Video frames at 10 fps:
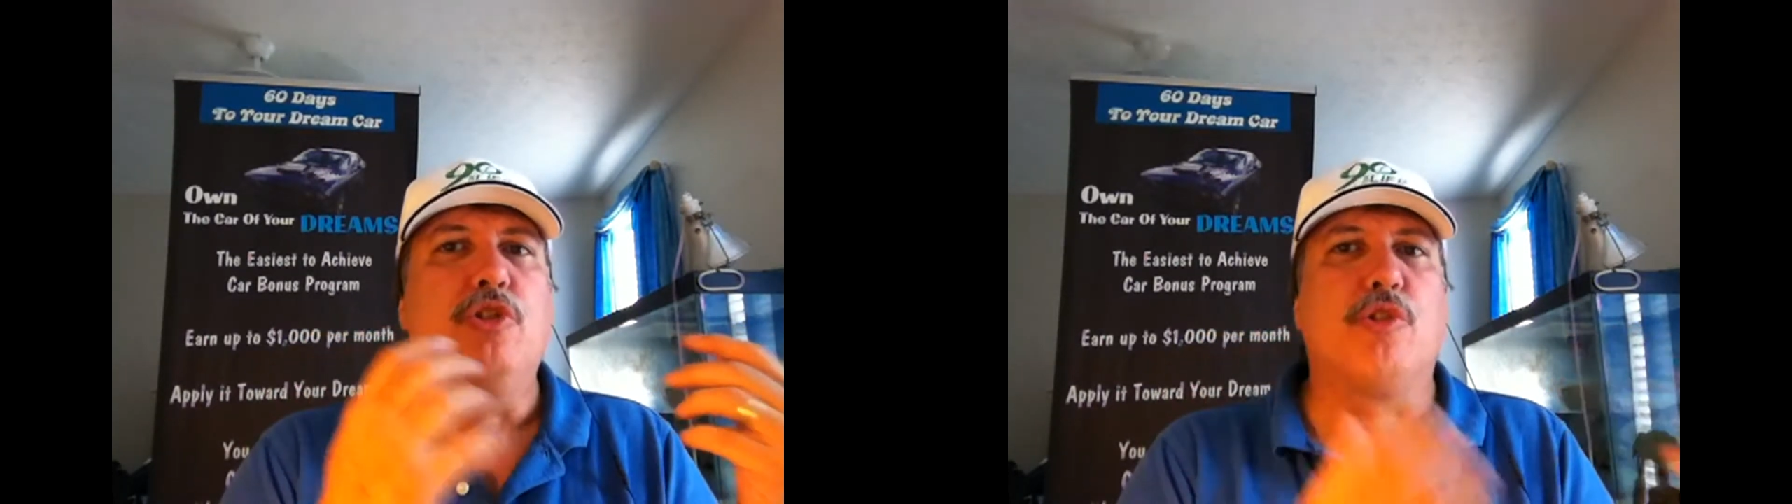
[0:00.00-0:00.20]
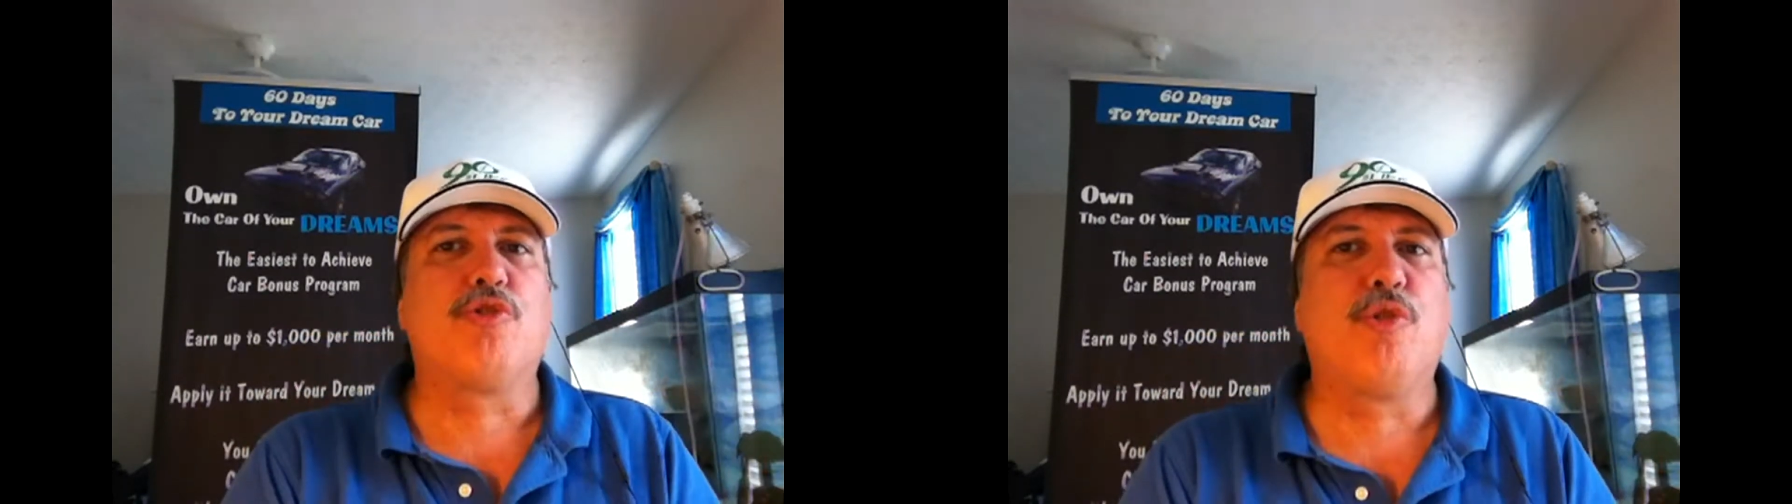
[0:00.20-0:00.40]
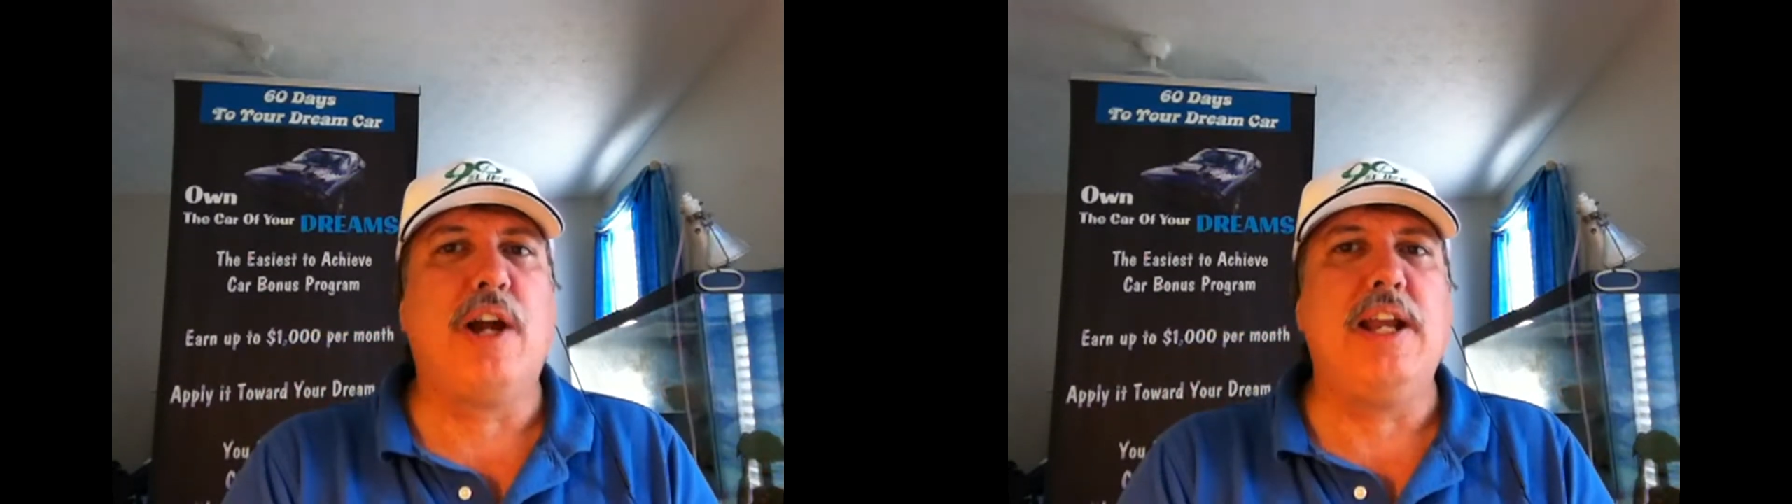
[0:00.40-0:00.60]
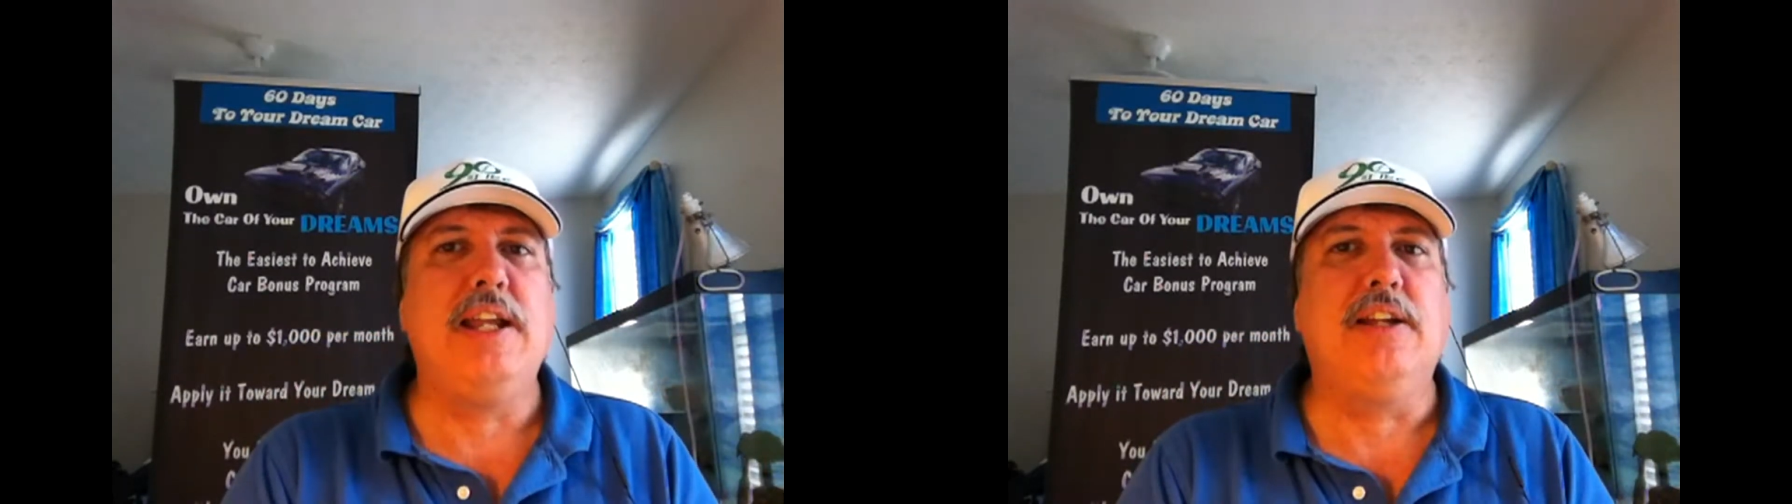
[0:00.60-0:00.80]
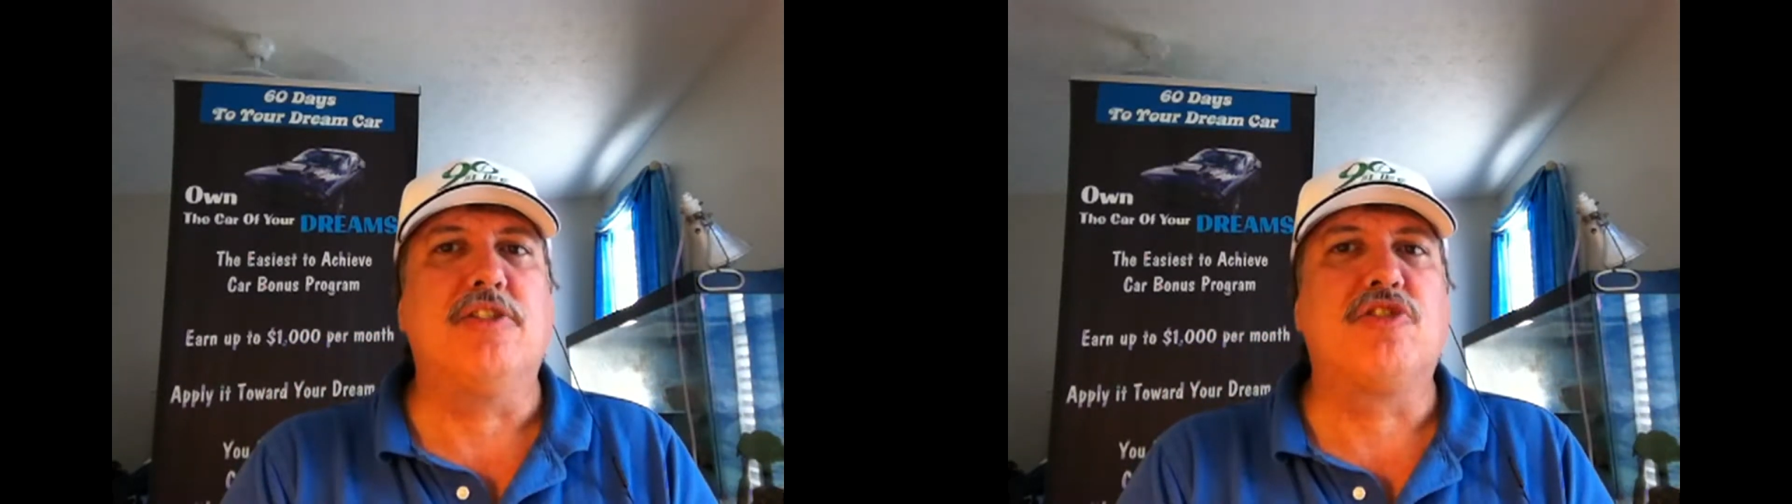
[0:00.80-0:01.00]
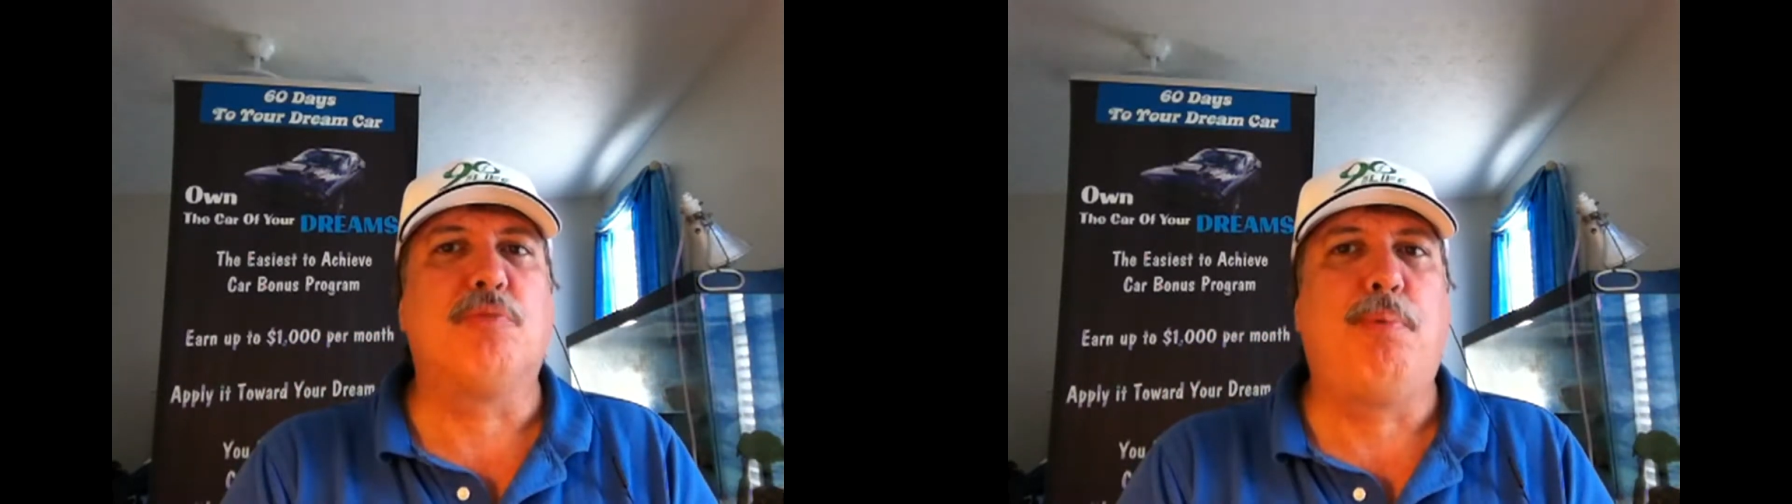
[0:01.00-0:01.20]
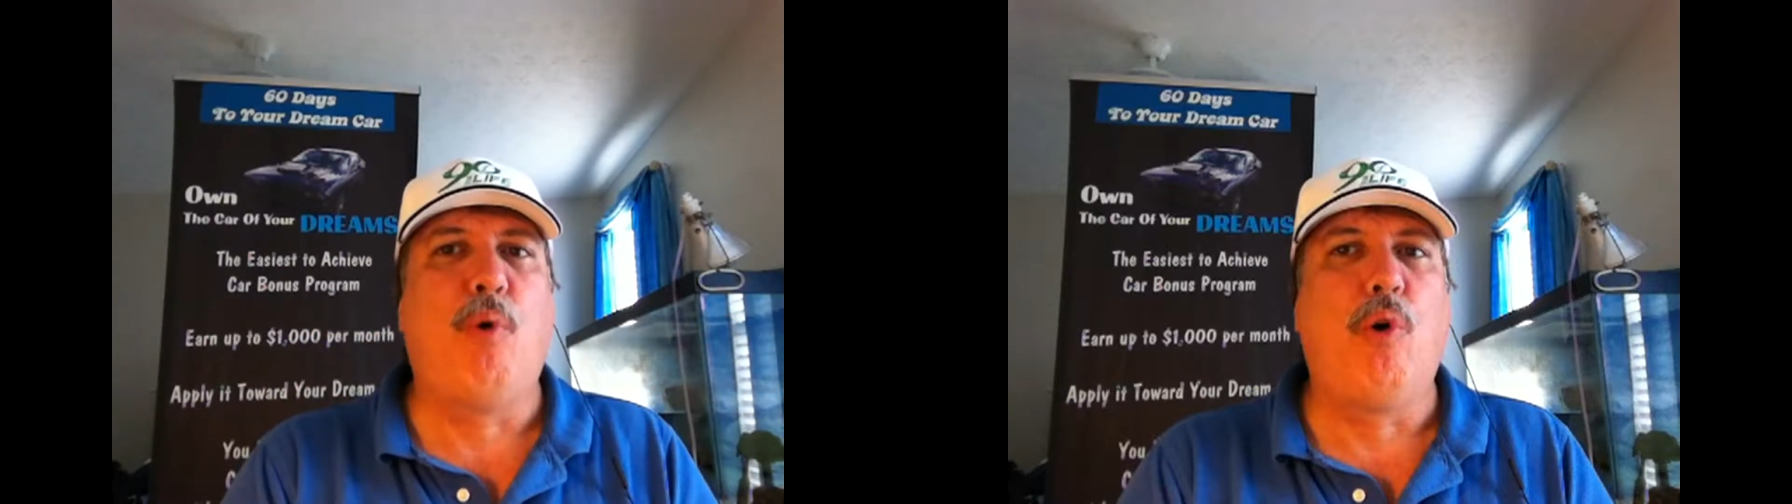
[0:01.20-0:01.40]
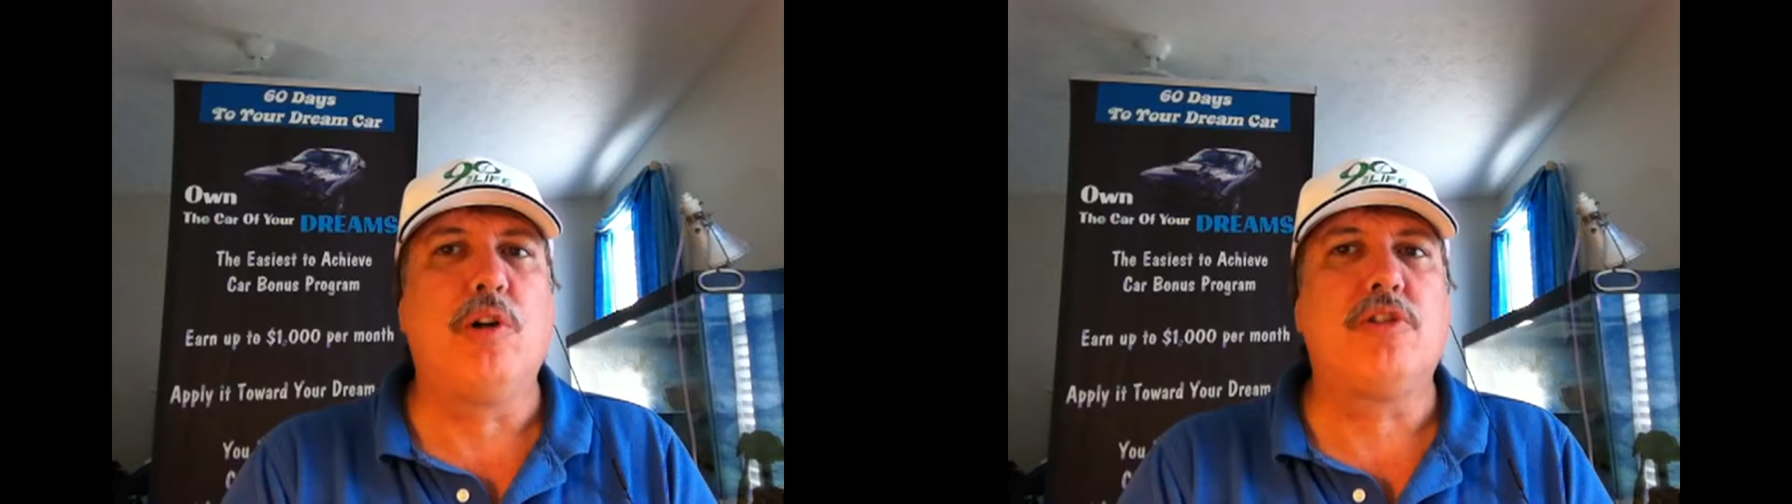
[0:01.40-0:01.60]
your training and
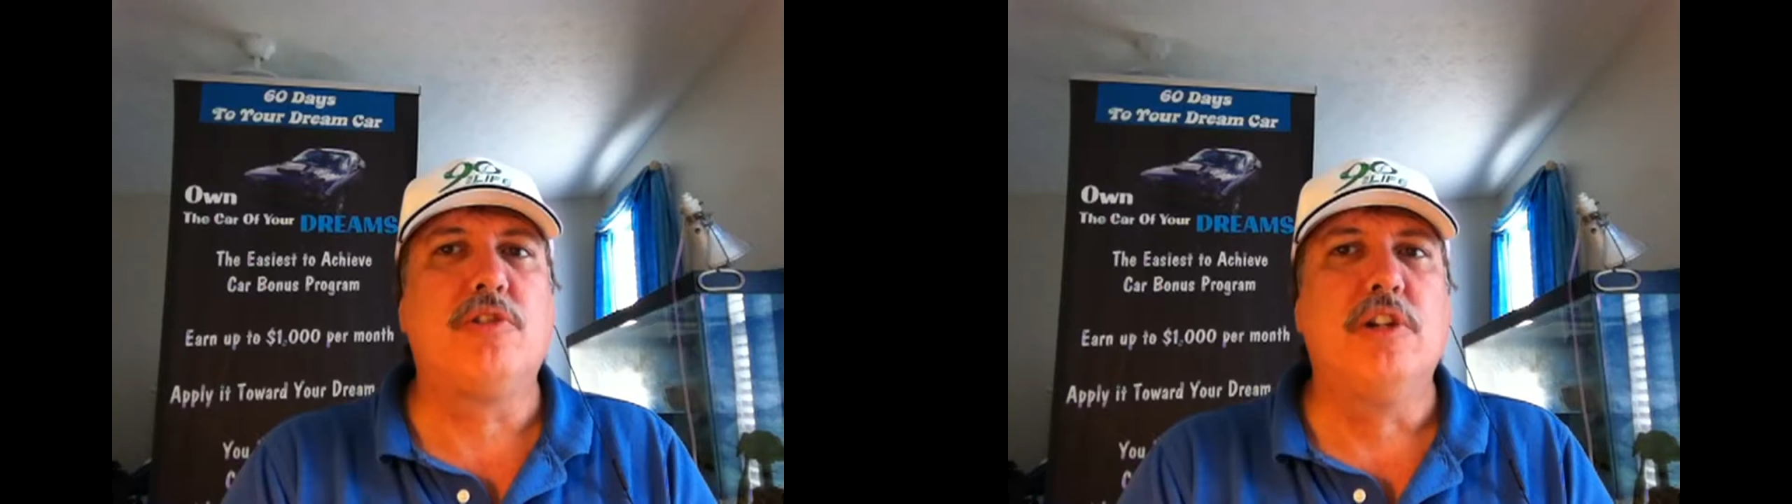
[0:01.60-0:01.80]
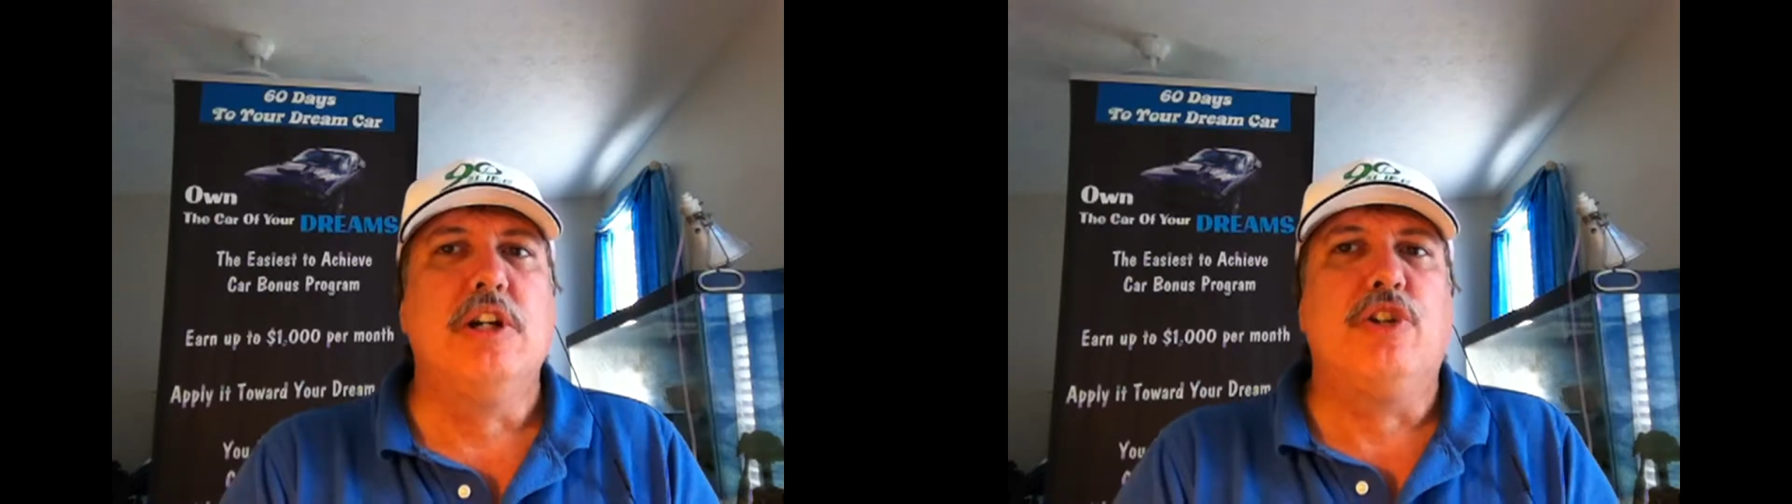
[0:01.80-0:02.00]
support,